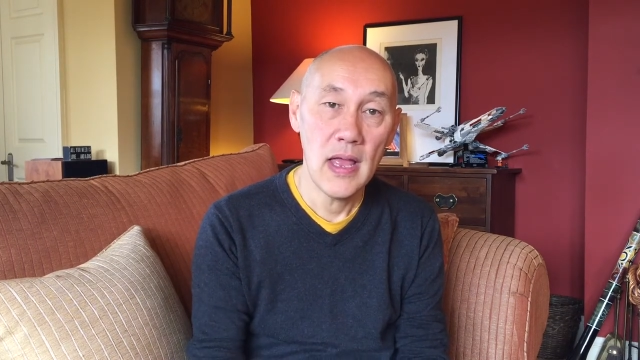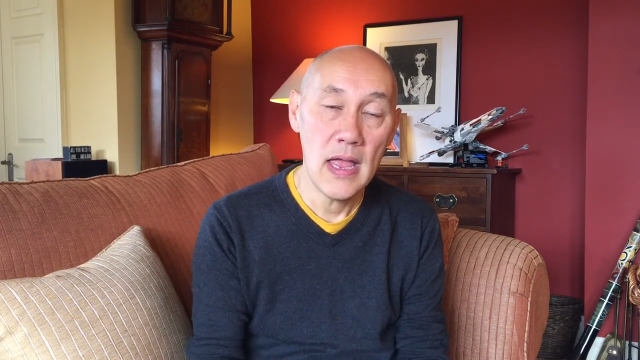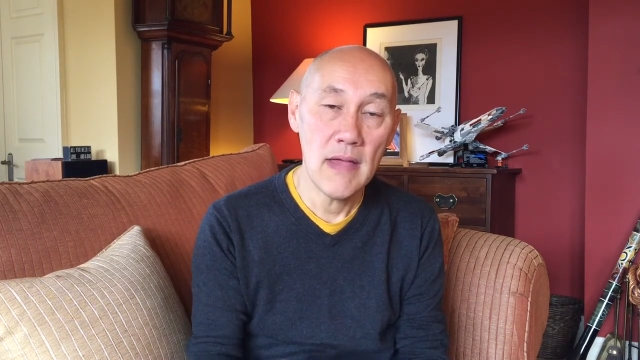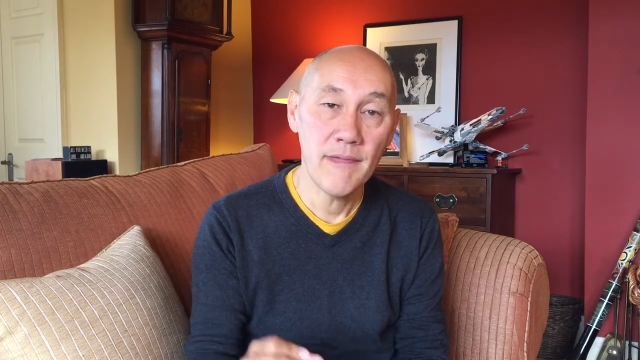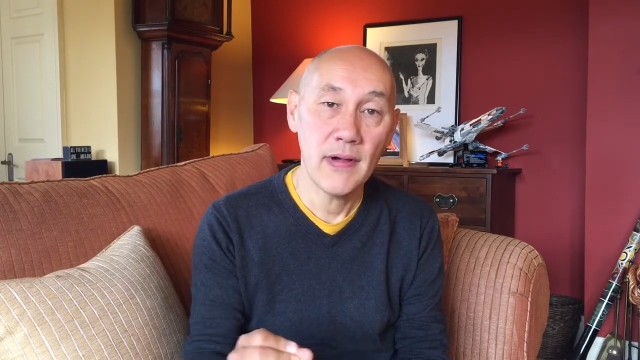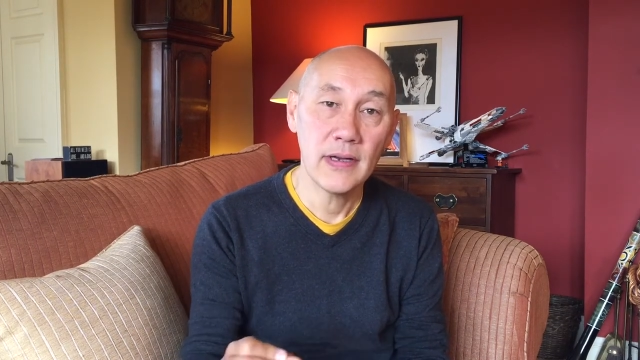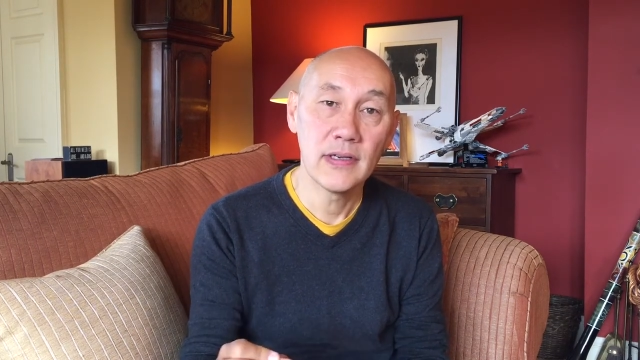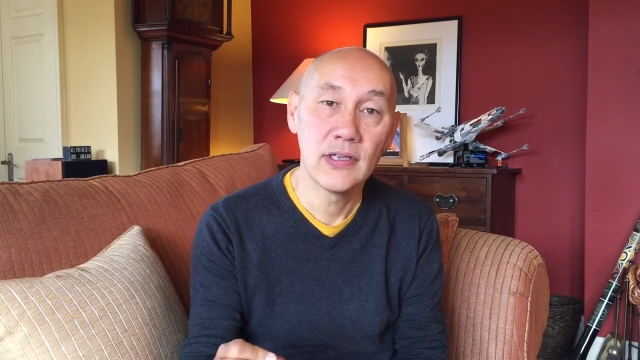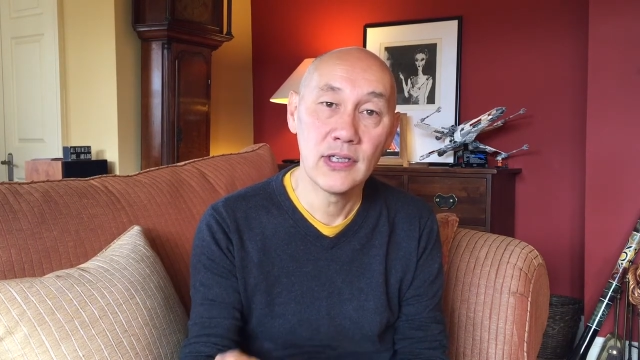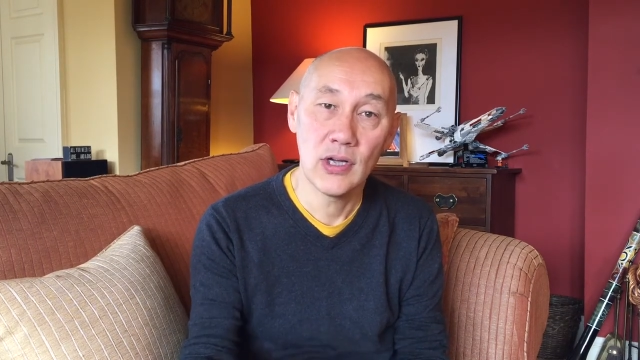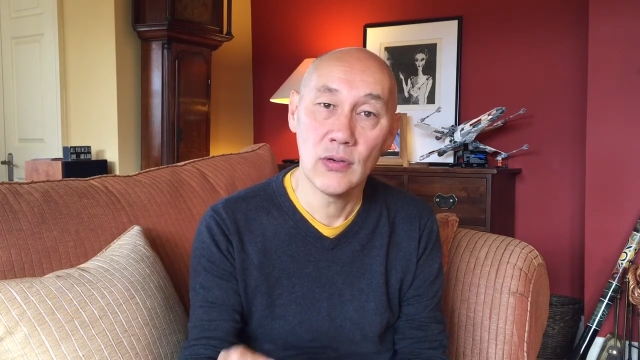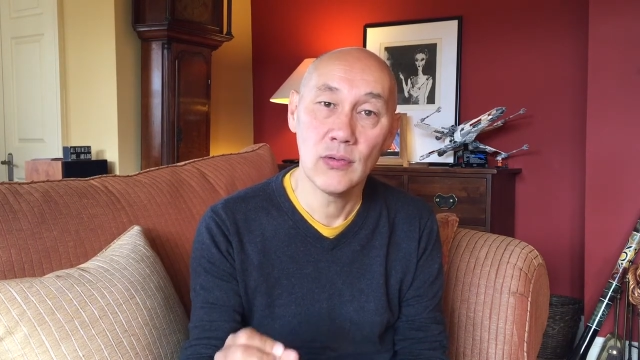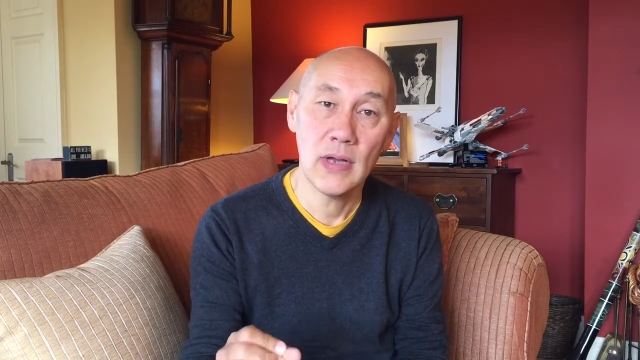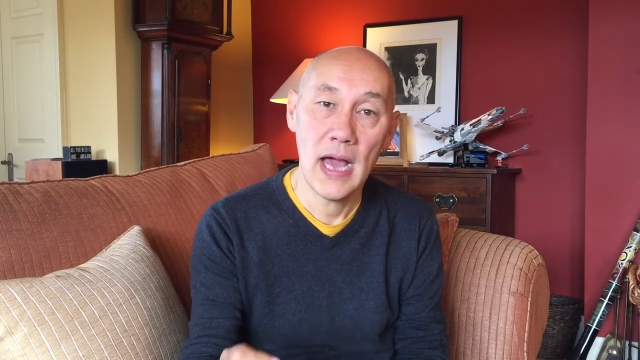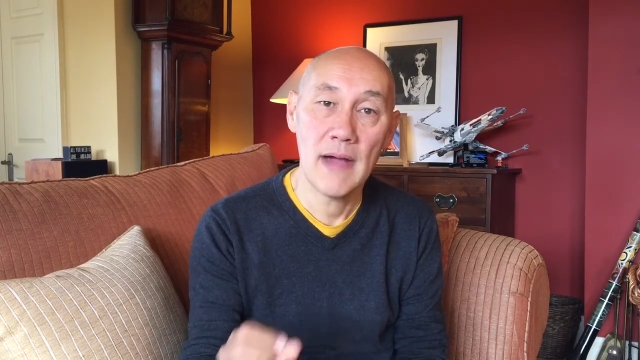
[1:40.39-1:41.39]
if I
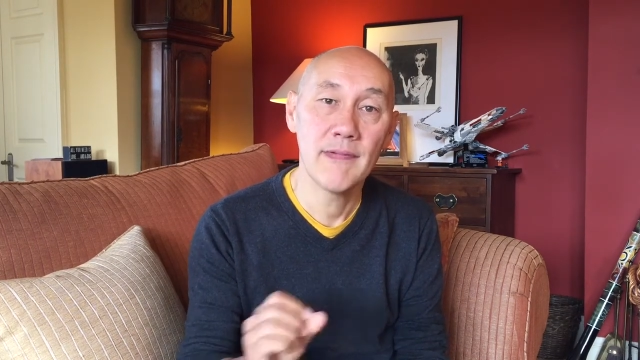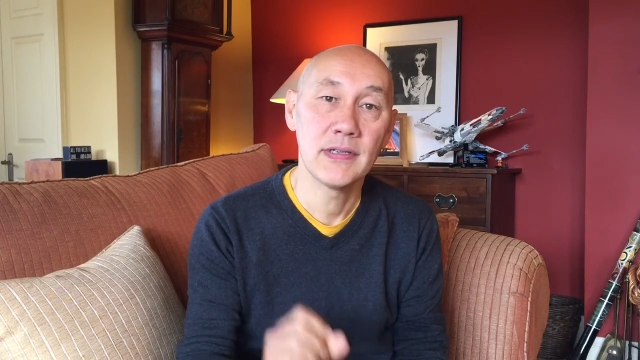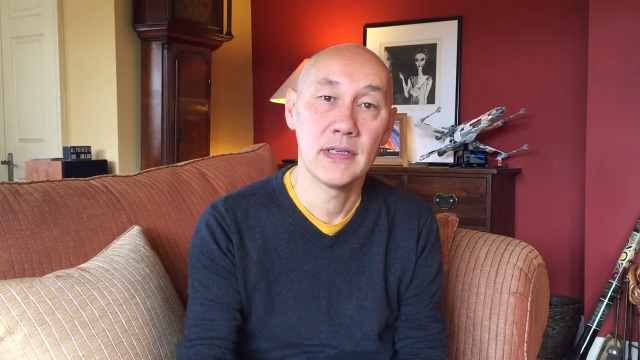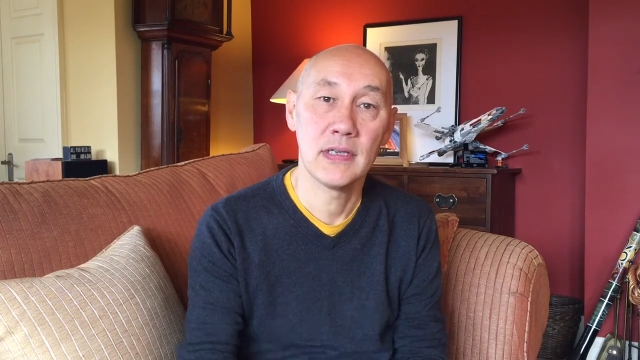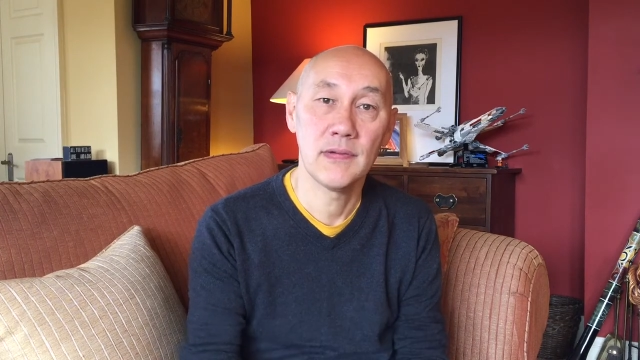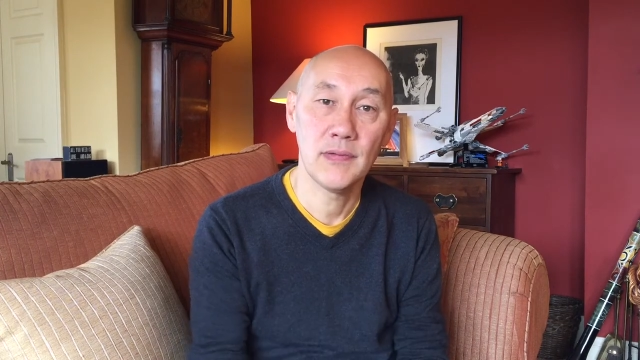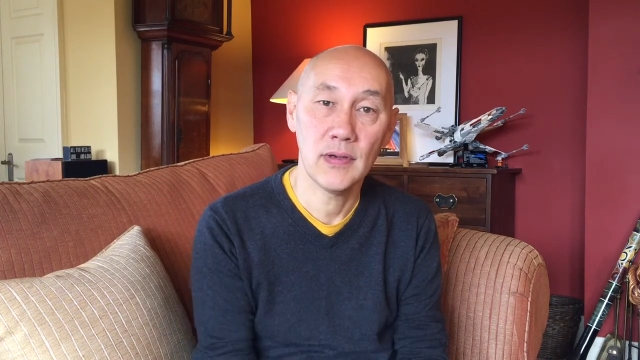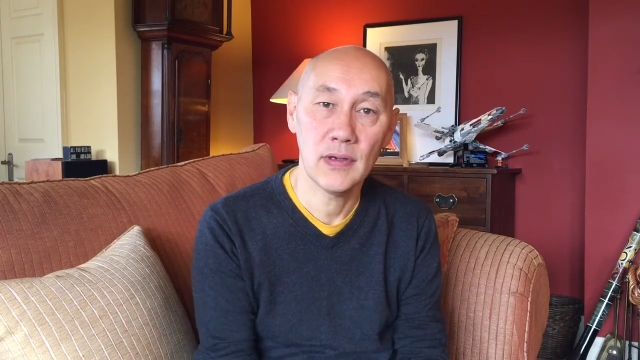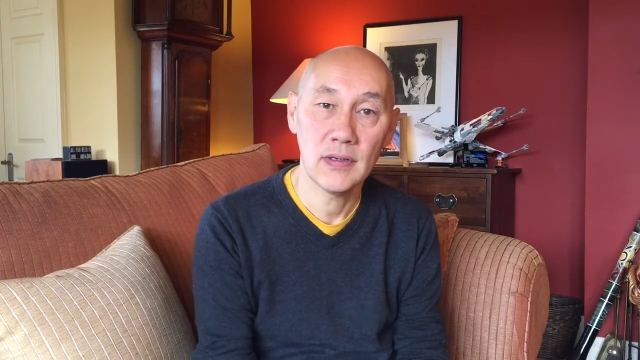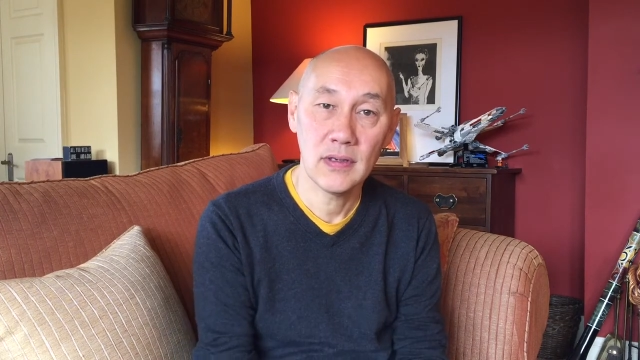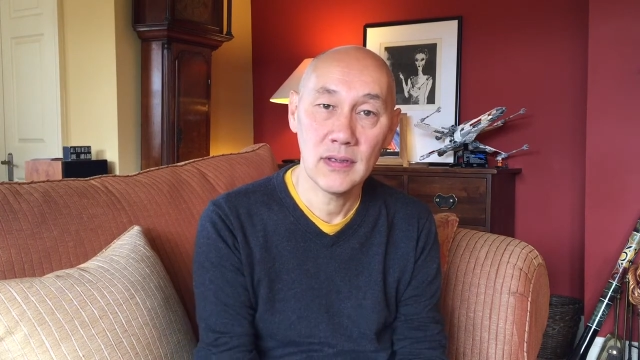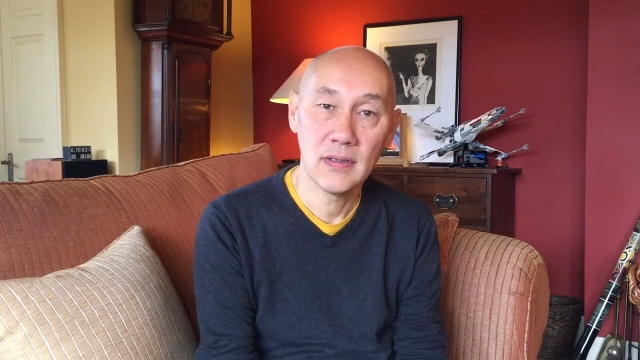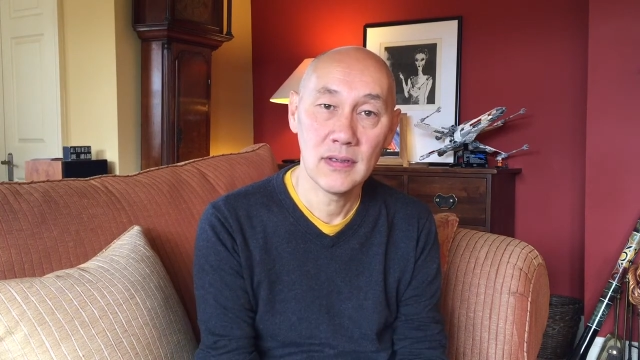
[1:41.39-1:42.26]
don't have a certificate?